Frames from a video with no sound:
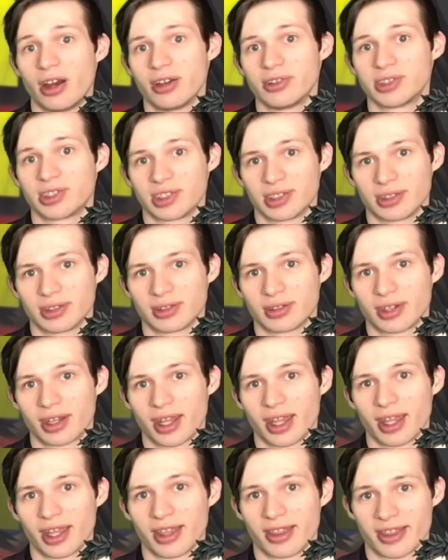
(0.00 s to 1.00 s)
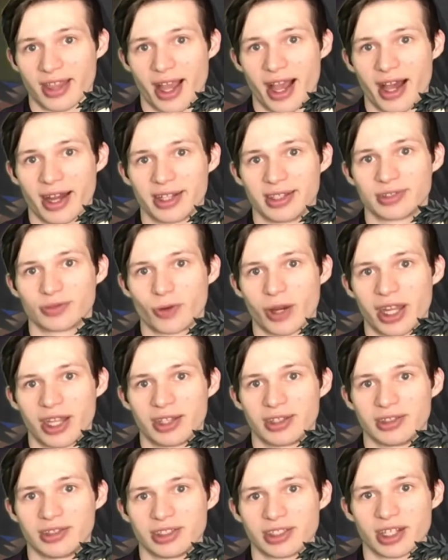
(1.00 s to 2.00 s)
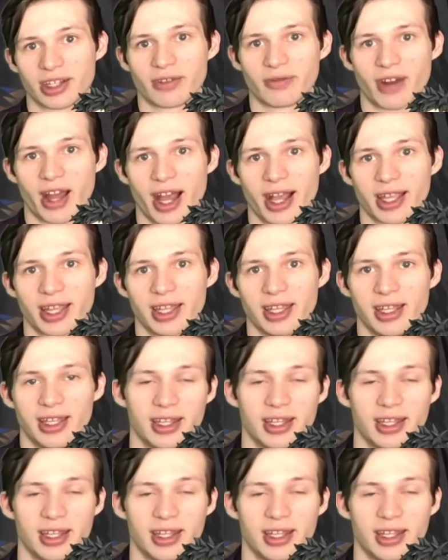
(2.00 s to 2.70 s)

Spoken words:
and is on his way to Shigaraki.